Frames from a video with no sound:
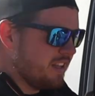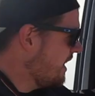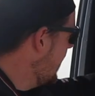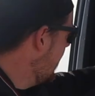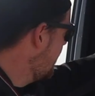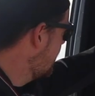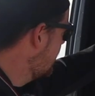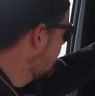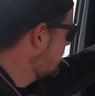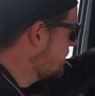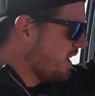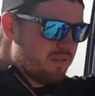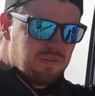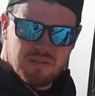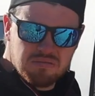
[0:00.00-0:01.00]
technical
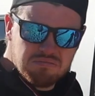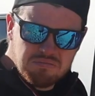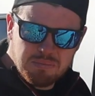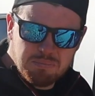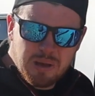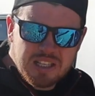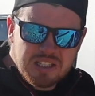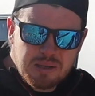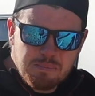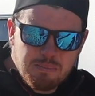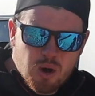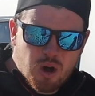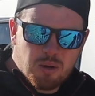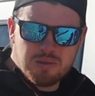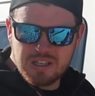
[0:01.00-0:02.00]
stuff, bits and
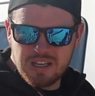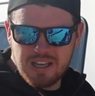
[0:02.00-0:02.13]
bobs